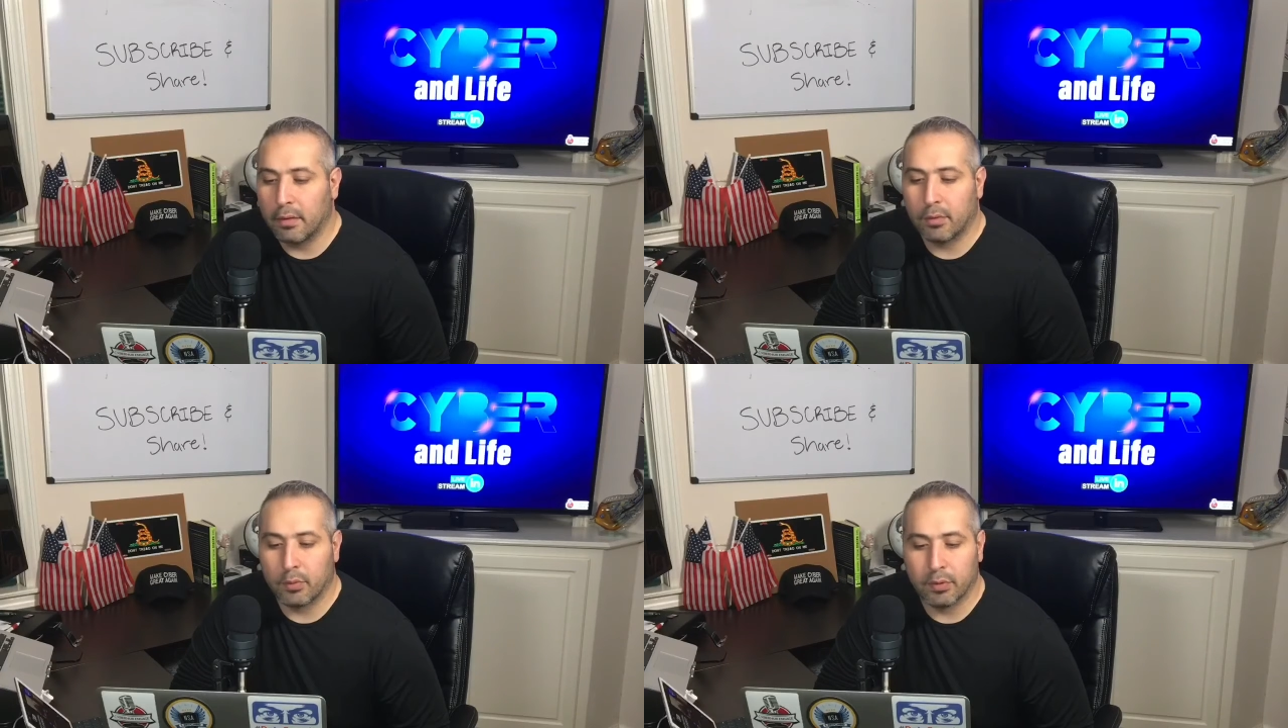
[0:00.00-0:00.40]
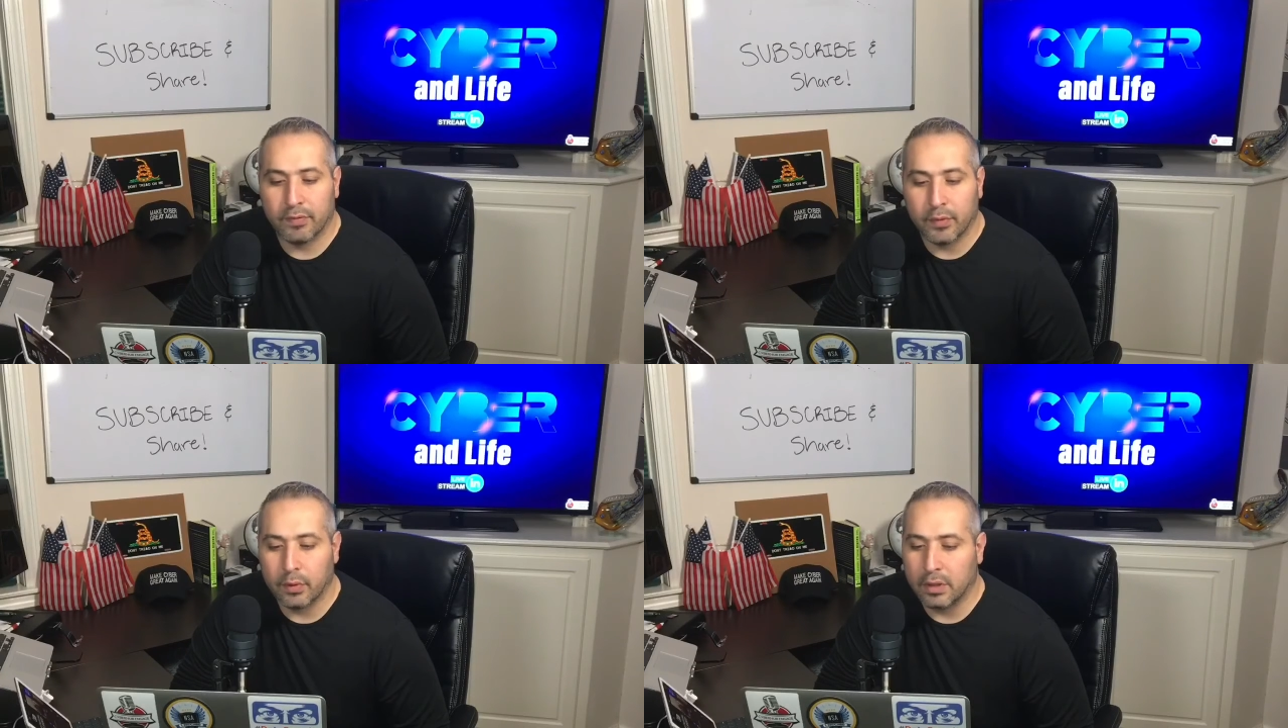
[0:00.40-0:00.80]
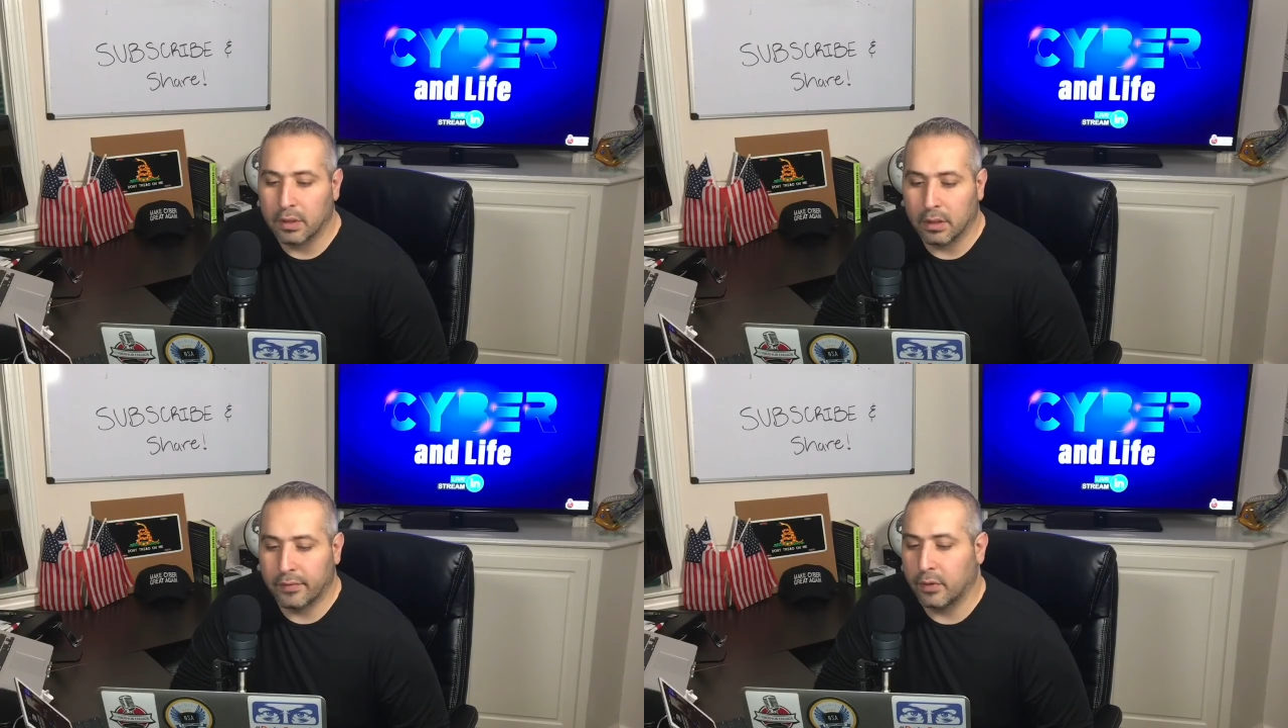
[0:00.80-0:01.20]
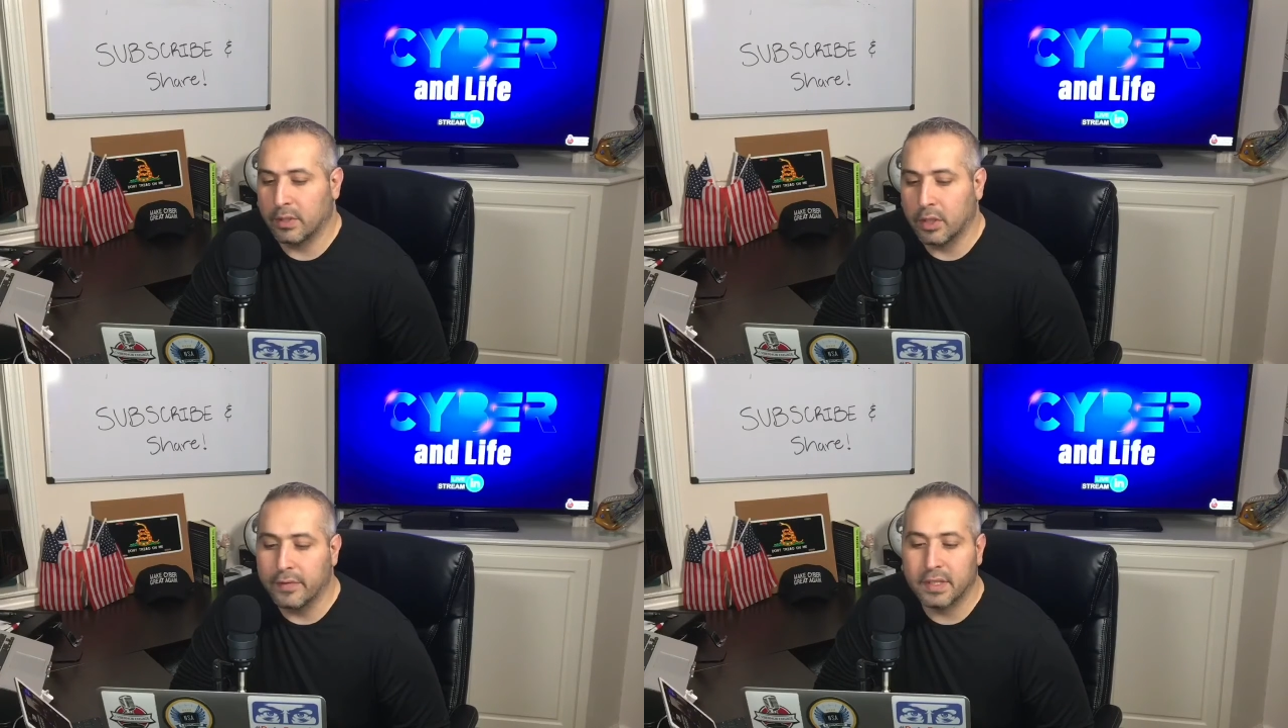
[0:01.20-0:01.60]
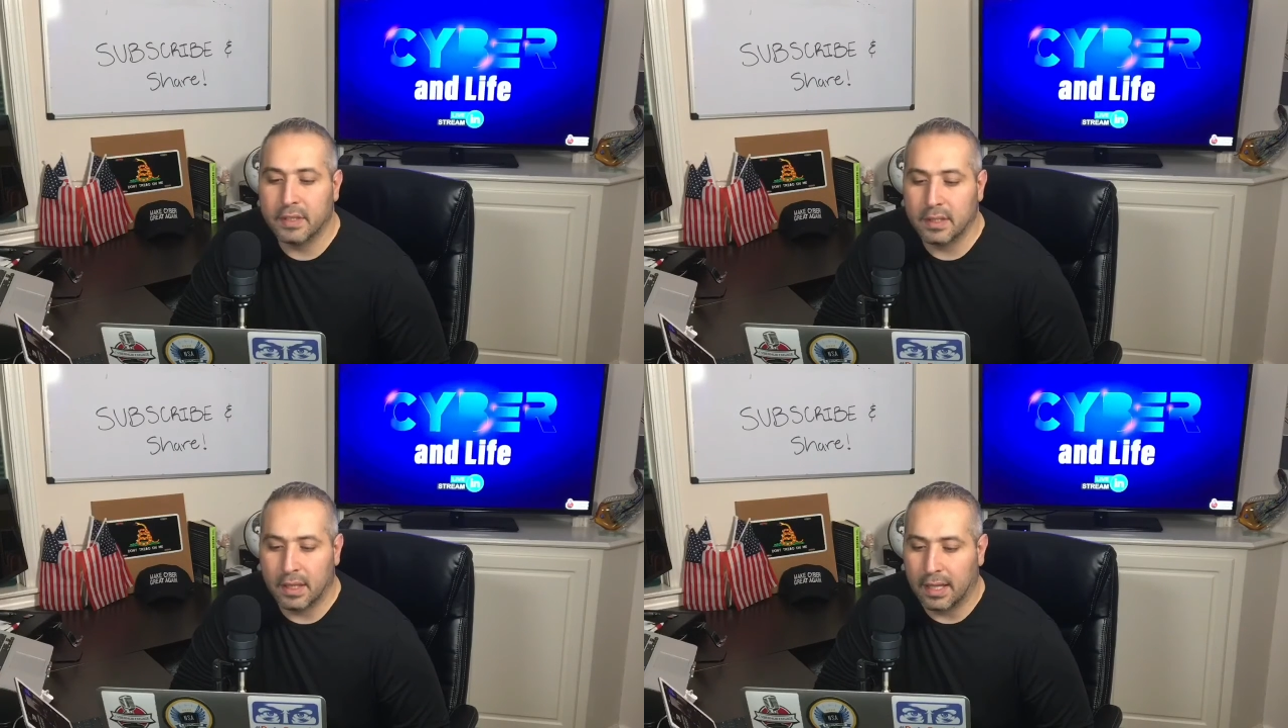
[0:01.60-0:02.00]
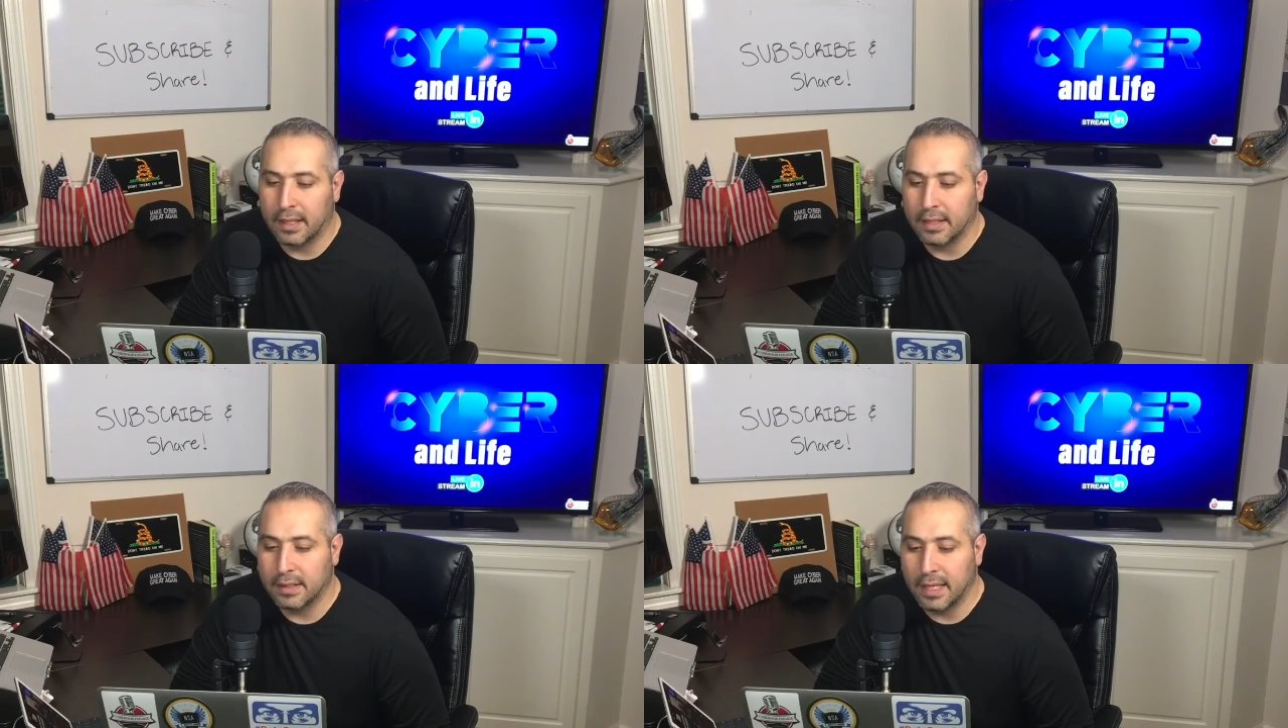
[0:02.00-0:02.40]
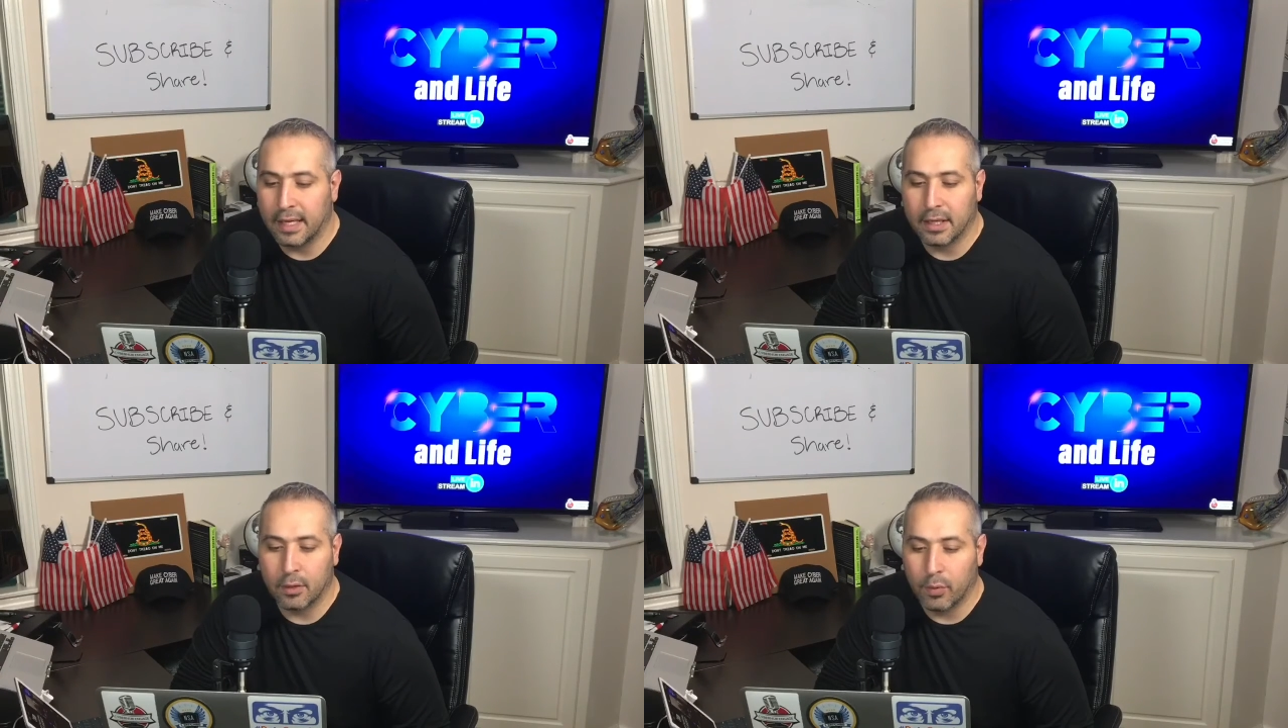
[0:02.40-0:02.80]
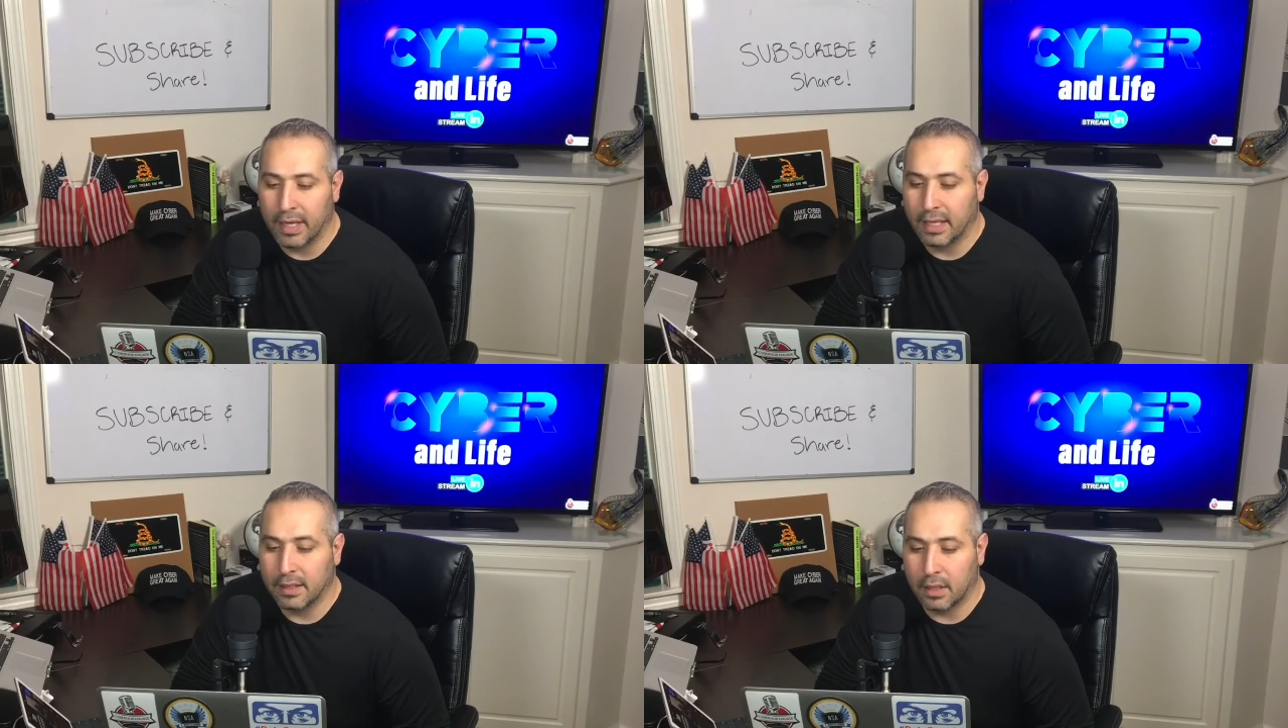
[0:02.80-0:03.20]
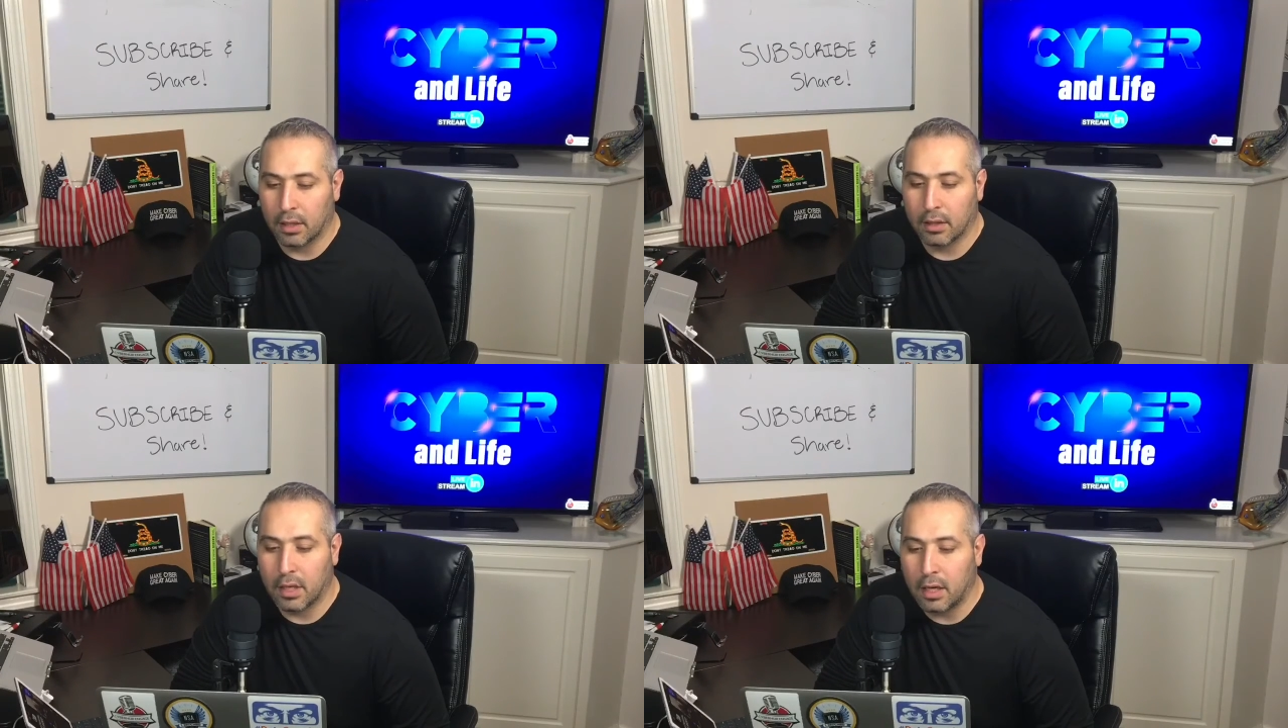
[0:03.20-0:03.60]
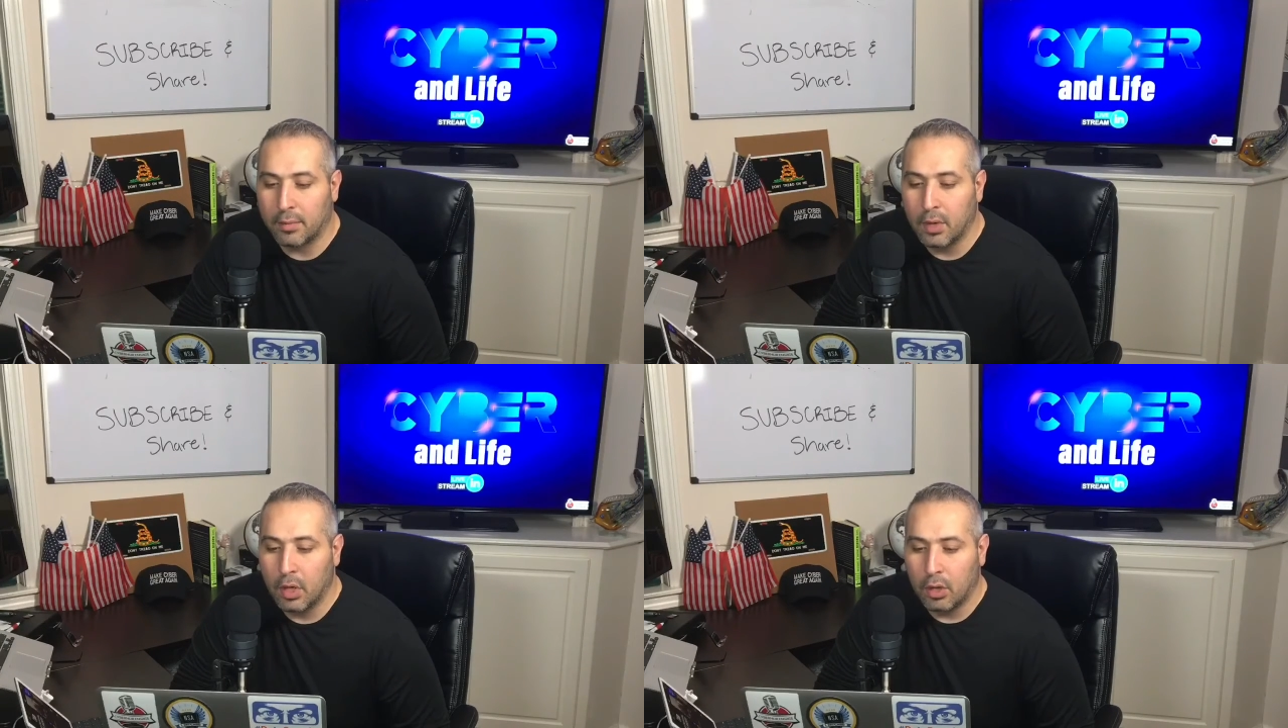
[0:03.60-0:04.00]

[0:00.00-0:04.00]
through food delivery services like takeaway.com,